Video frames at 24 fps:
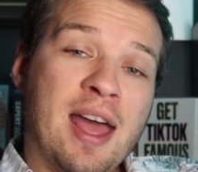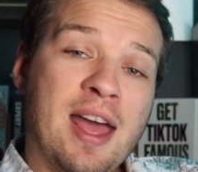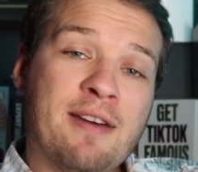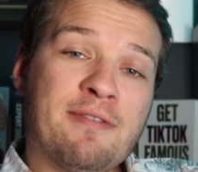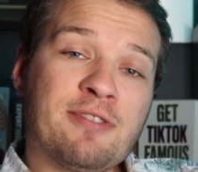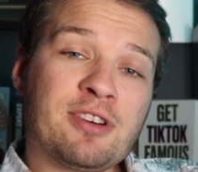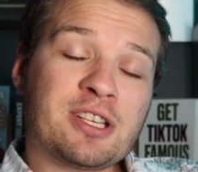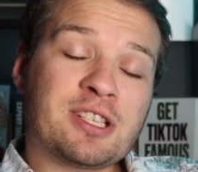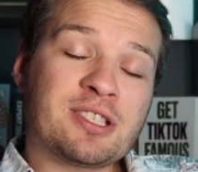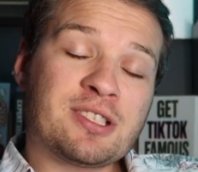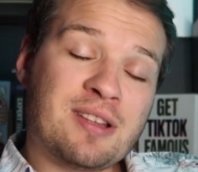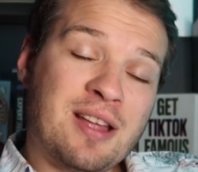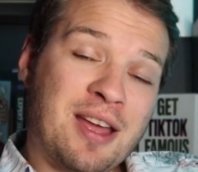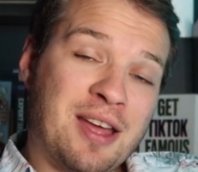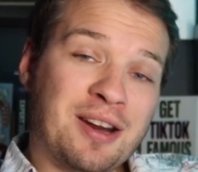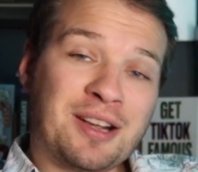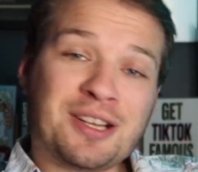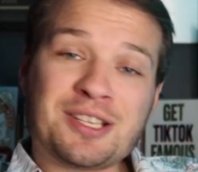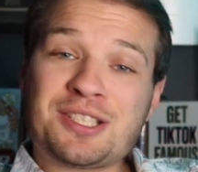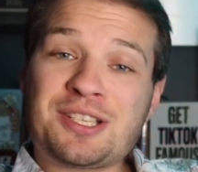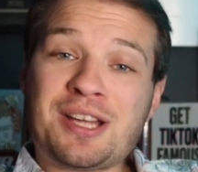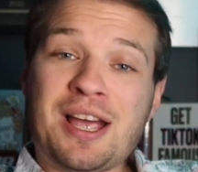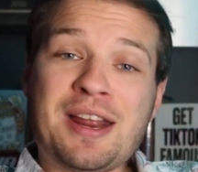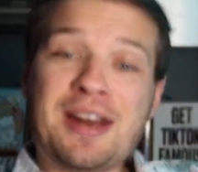I have an
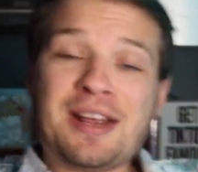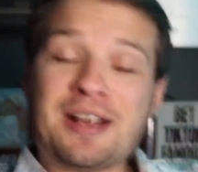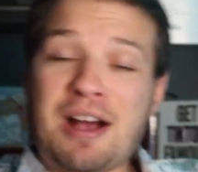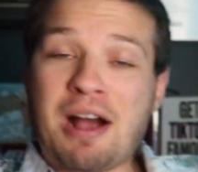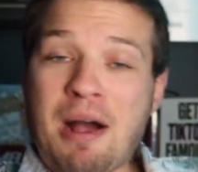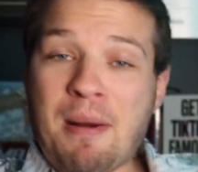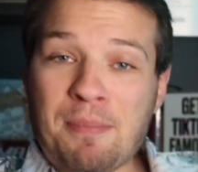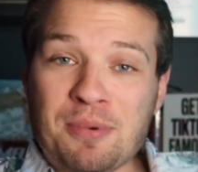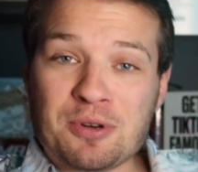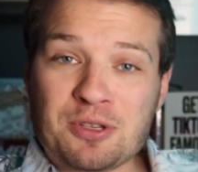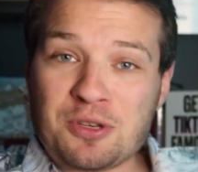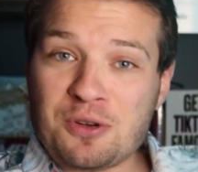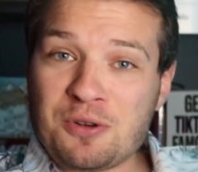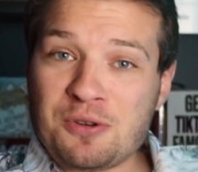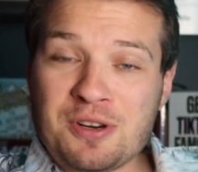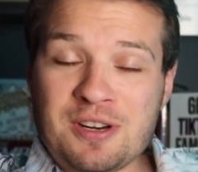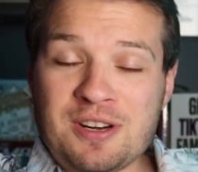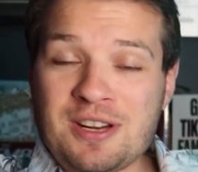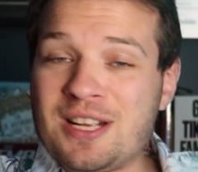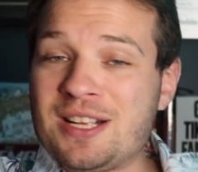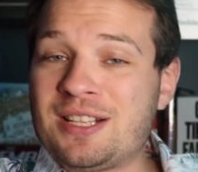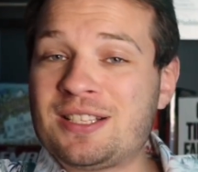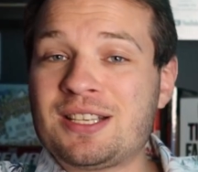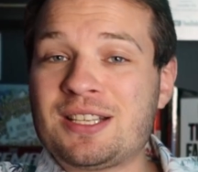exciting
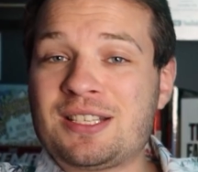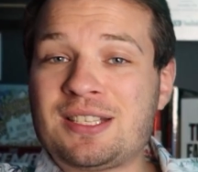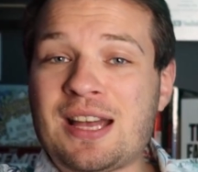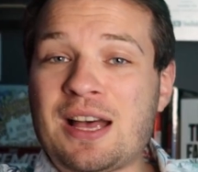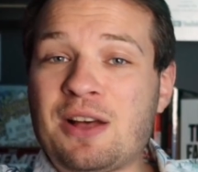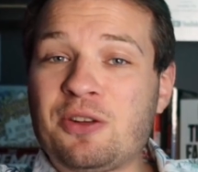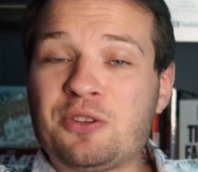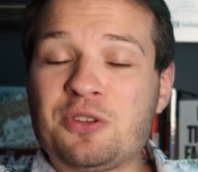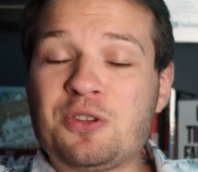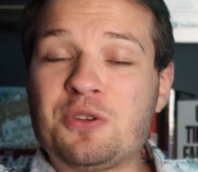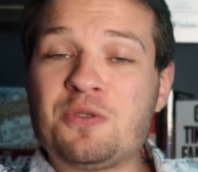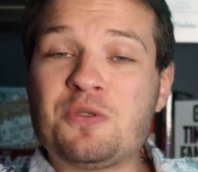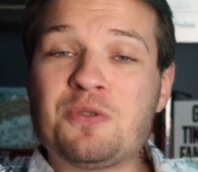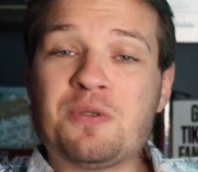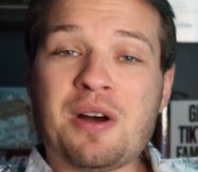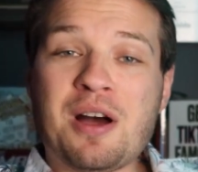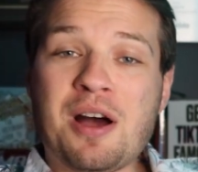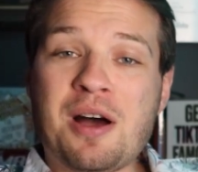opportunity to tell you